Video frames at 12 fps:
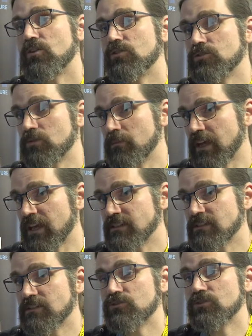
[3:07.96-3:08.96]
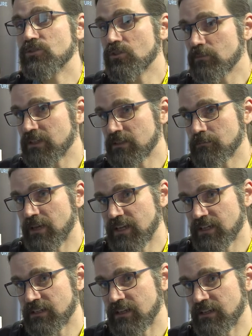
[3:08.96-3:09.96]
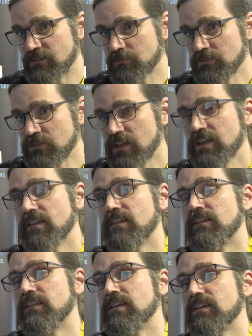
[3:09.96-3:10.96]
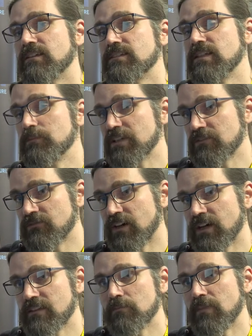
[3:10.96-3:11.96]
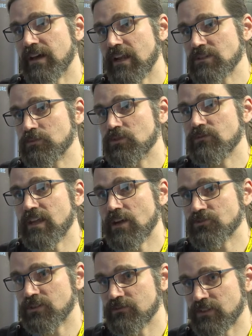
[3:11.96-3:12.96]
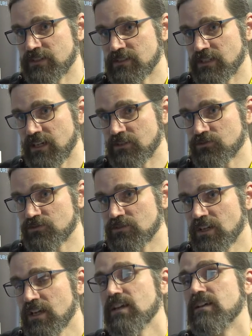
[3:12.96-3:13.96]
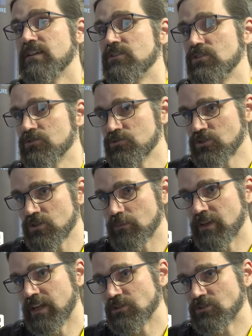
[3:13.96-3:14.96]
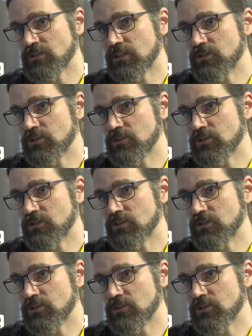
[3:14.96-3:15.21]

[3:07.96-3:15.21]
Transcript: automated and autonomic mechanisms that they can simplify the management of the actual infrastructure, reduce the operational